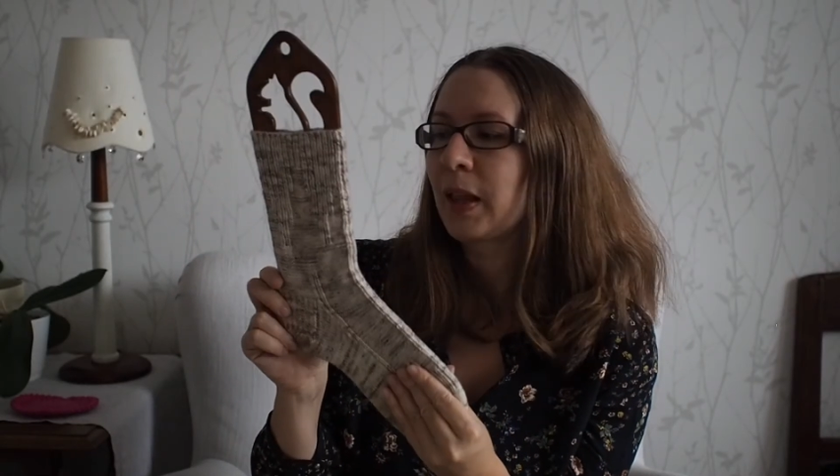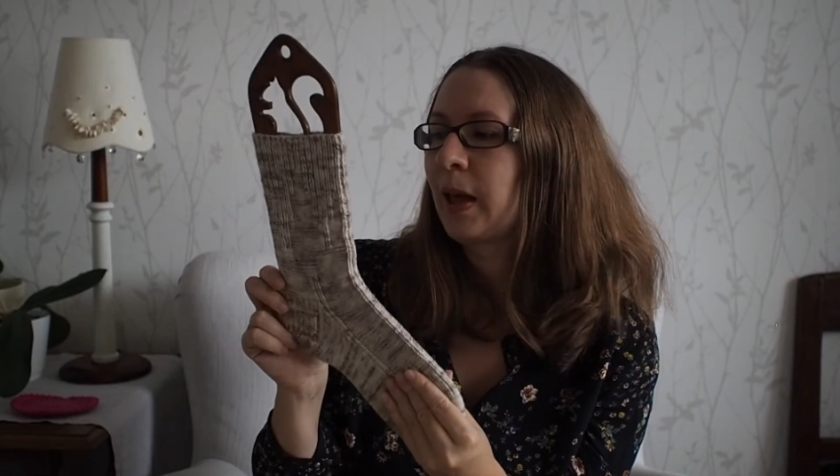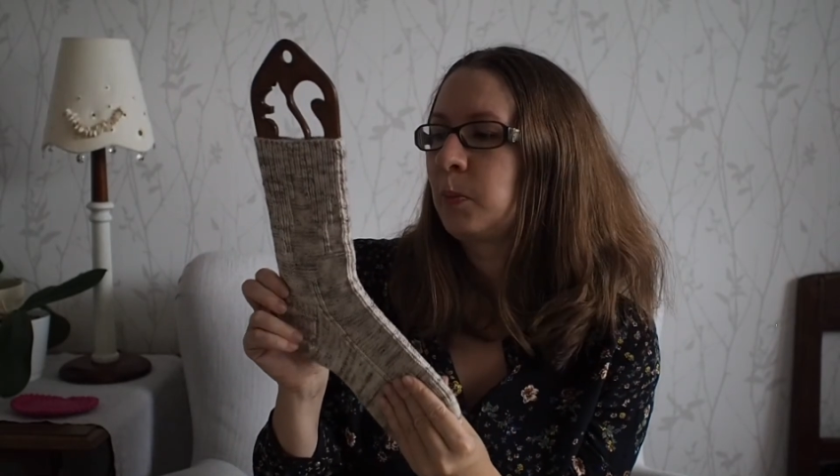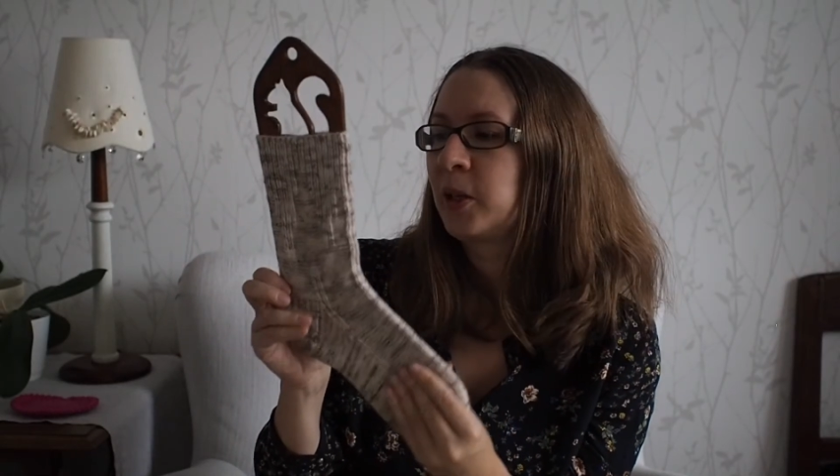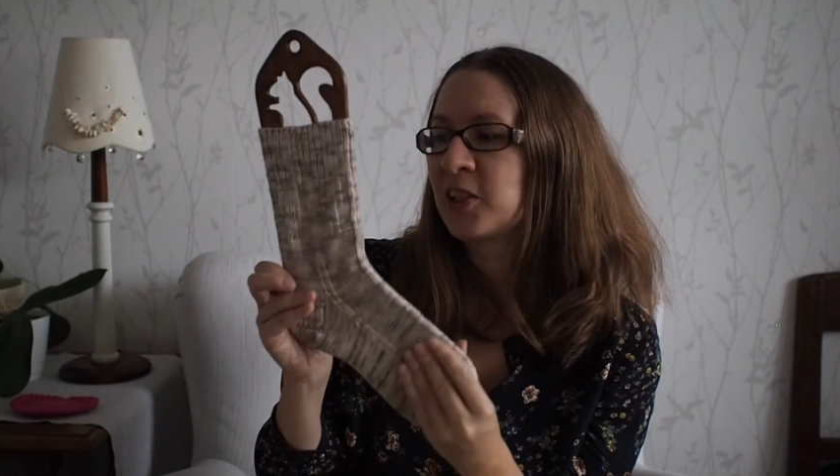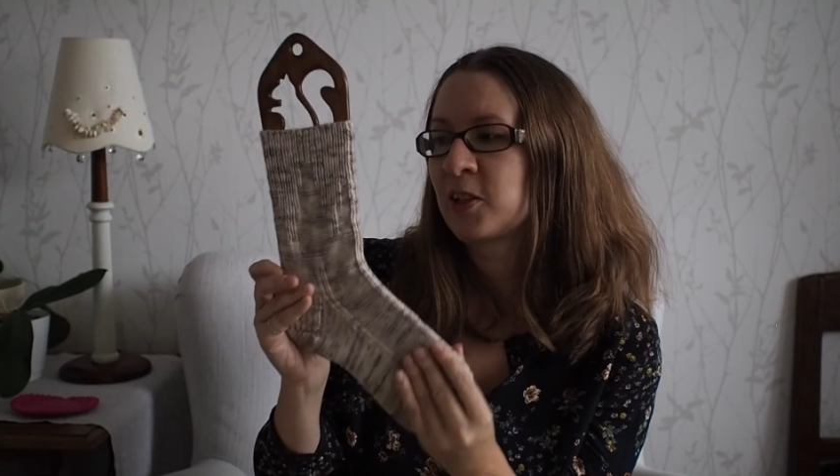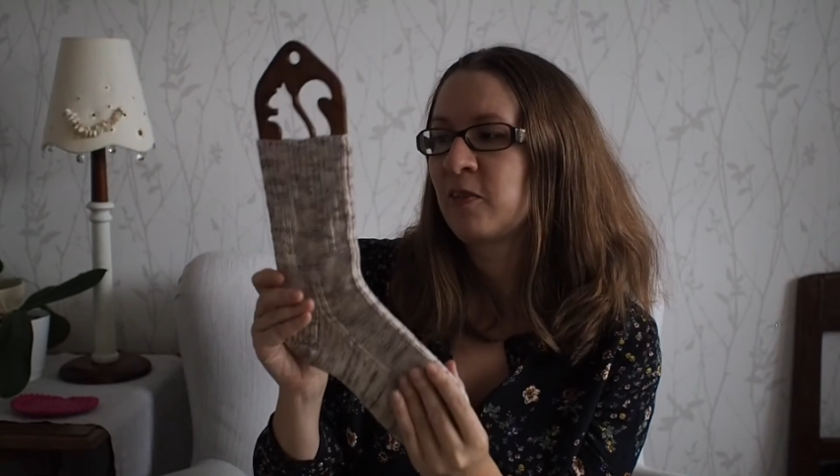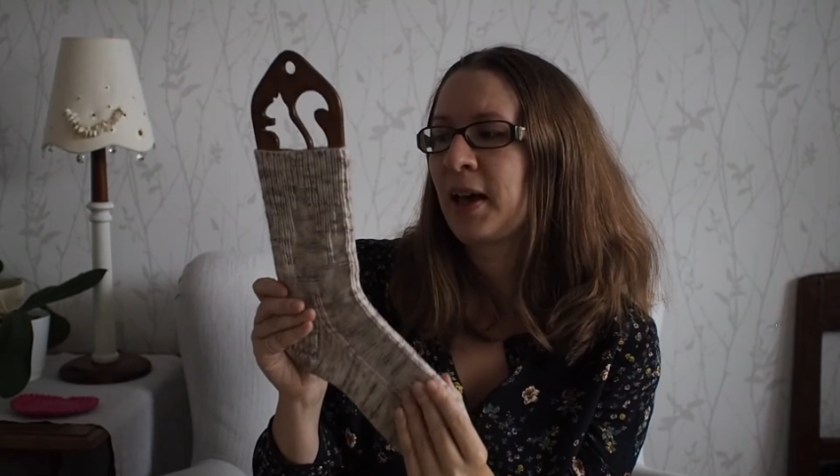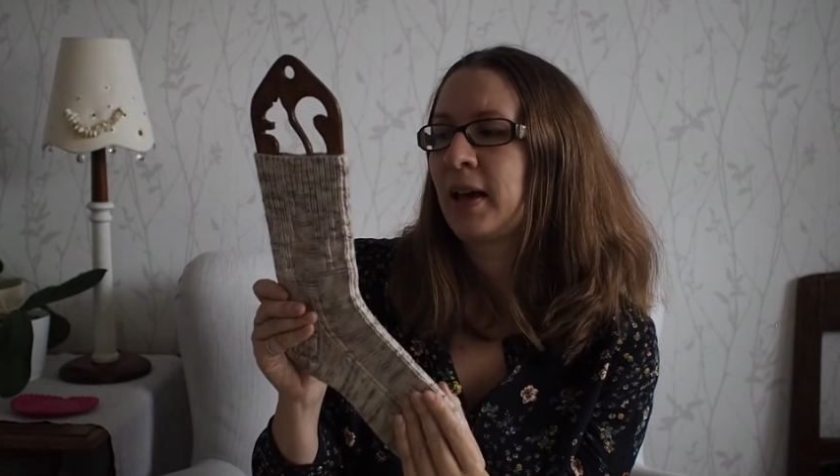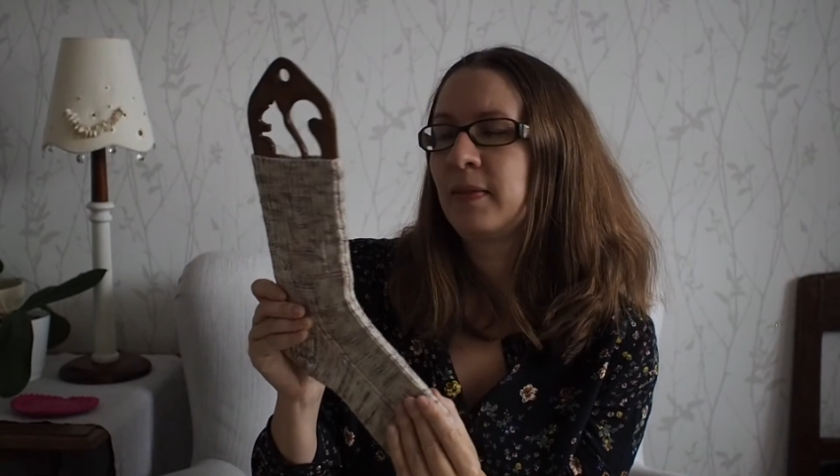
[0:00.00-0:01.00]
And because
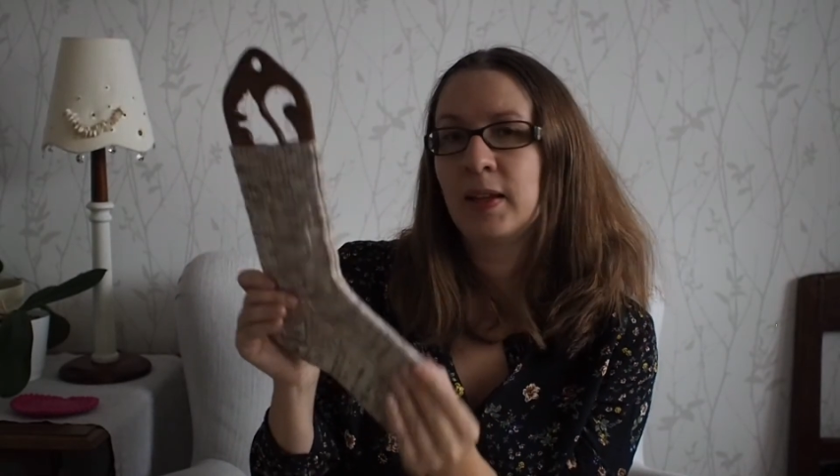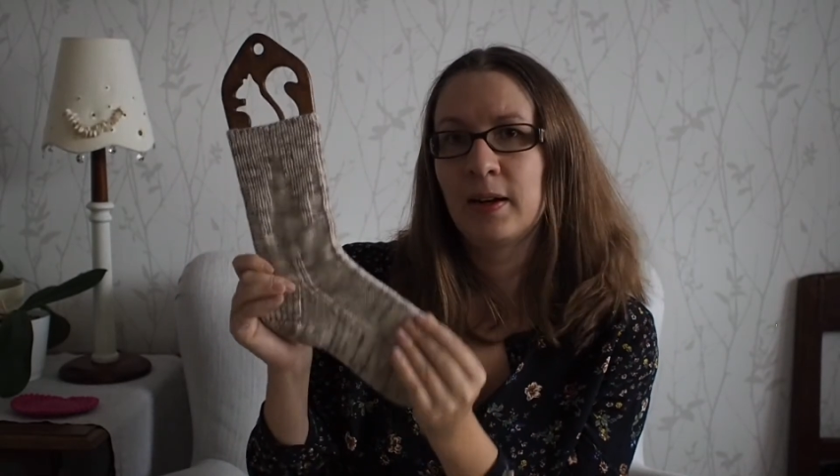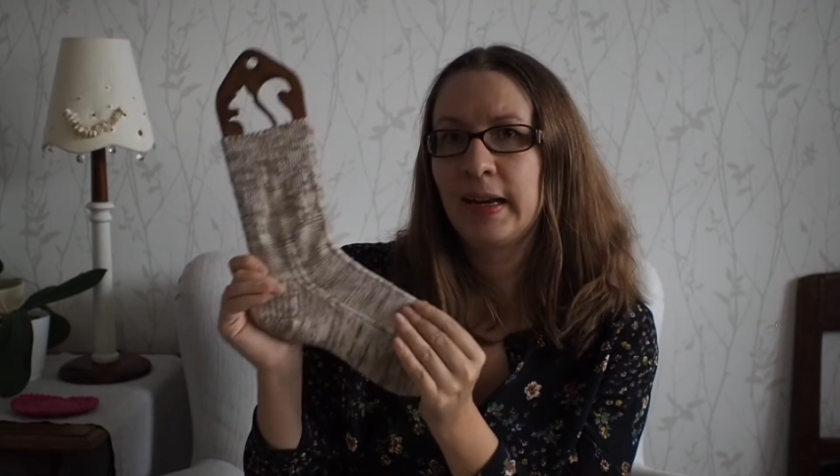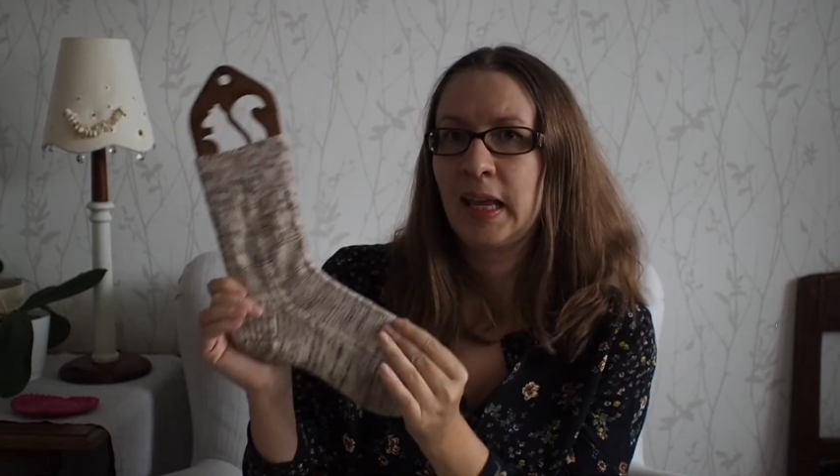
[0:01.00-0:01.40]
of that, they are